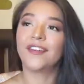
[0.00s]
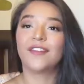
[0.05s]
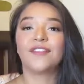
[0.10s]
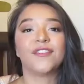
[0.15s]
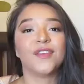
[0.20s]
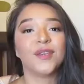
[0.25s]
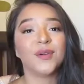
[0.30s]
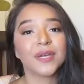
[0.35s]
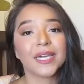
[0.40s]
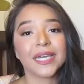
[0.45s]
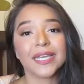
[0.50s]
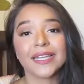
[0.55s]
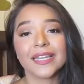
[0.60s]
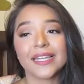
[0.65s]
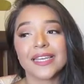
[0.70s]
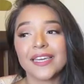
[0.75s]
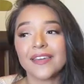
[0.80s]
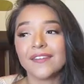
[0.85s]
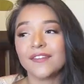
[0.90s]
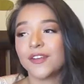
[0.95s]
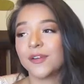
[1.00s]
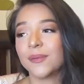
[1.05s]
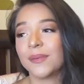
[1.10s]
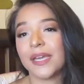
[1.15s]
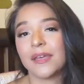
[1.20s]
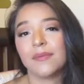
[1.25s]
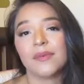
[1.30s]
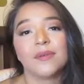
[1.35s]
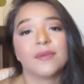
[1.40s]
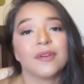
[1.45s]
If you can leave your
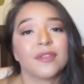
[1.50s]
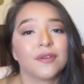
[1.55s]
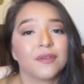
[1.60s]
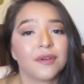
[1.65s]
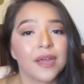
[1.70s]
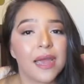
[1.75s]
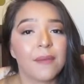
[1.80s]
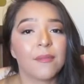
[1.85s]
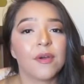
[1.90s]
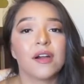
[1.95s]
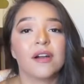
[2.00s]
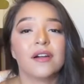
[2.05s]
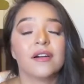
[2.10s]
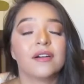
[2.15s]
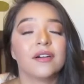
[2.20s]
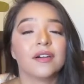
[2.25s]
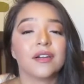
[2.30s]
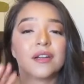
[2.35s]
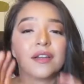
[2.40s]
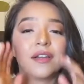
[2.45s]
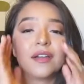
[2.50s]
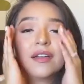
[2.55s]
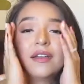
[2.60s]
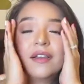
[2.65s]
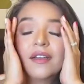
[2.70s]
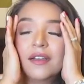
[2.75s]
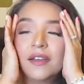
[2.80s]
baby with grandma or